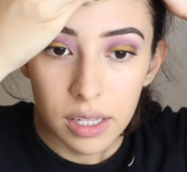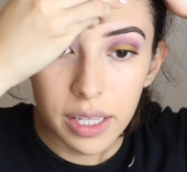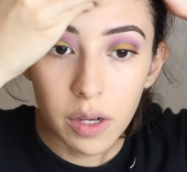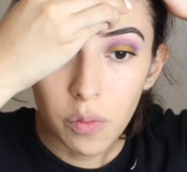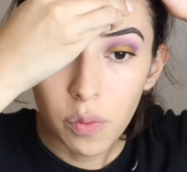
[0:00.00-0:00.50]

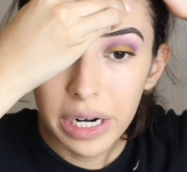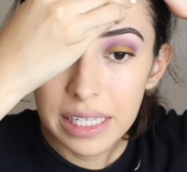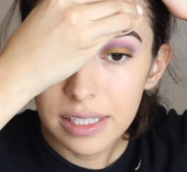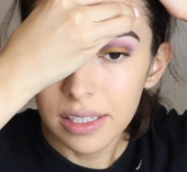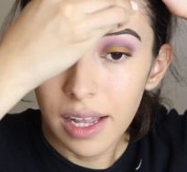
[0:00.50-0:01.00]
like what
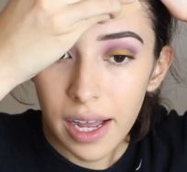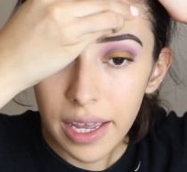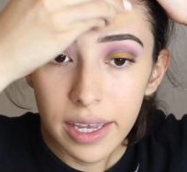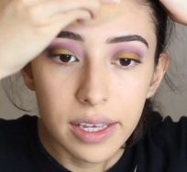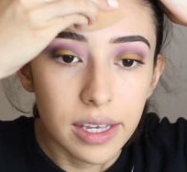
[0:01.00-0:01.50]
it's
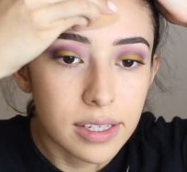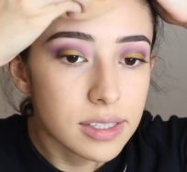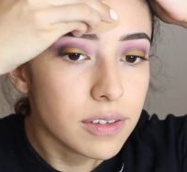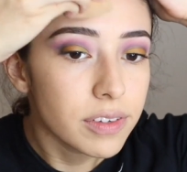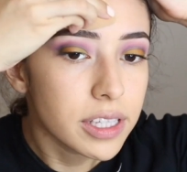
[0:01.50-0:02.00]
like and
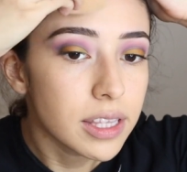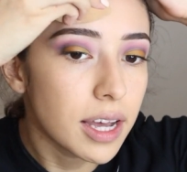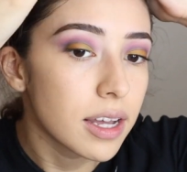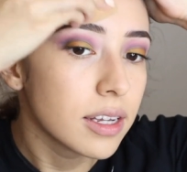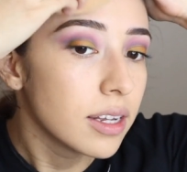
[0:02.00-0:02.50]
stuff like
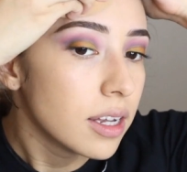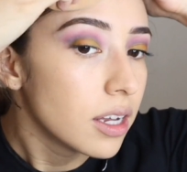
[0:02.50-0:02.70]
that,